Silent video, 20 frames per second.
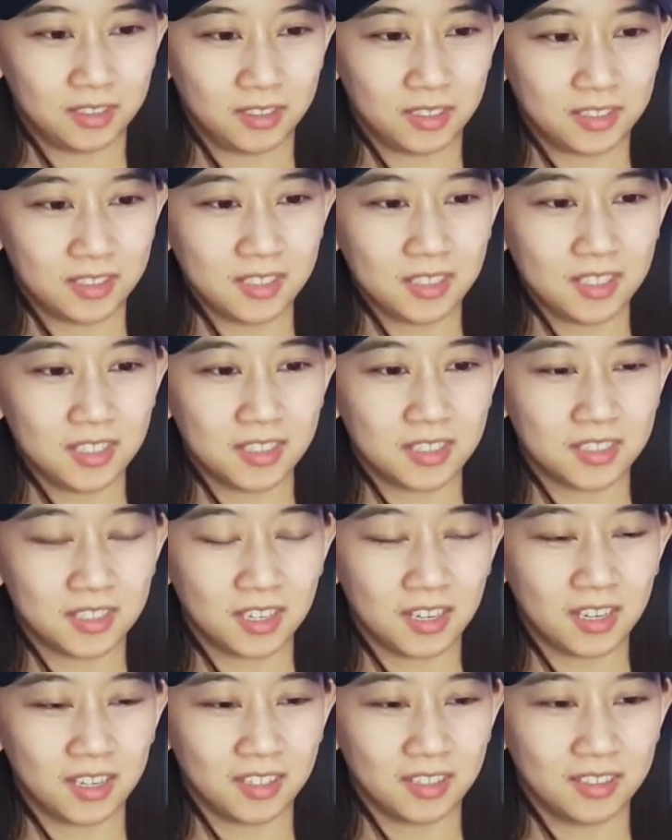That's like
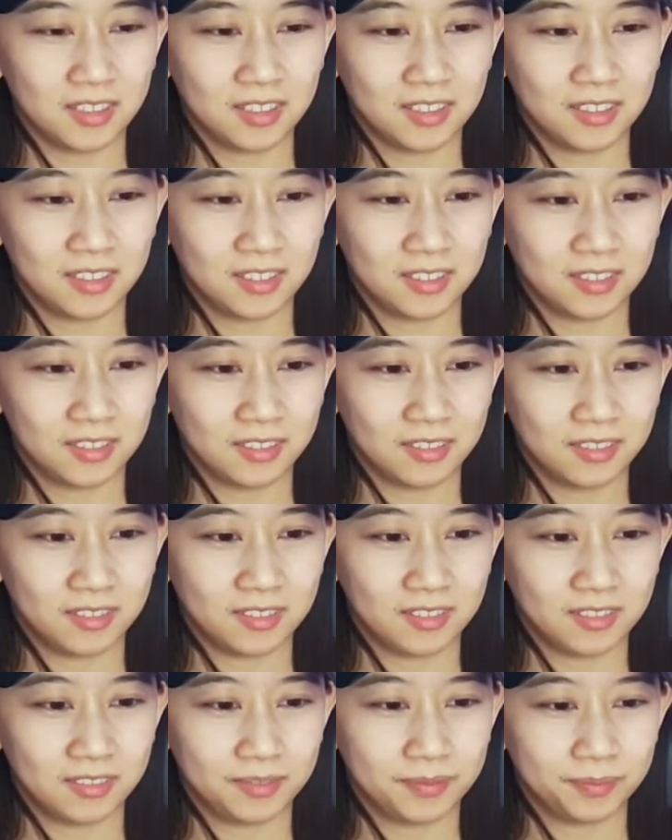insane.
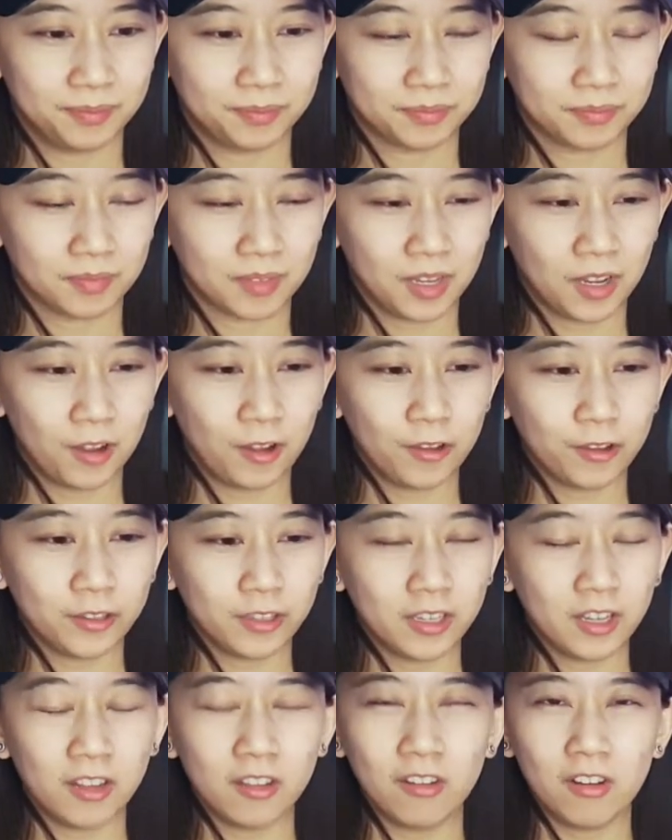Oh, the
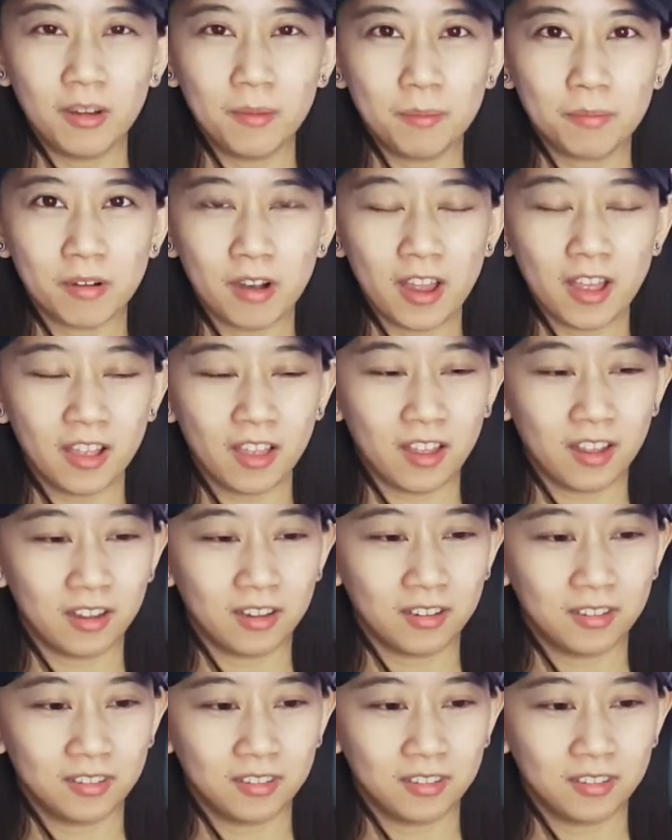yellow umbrella!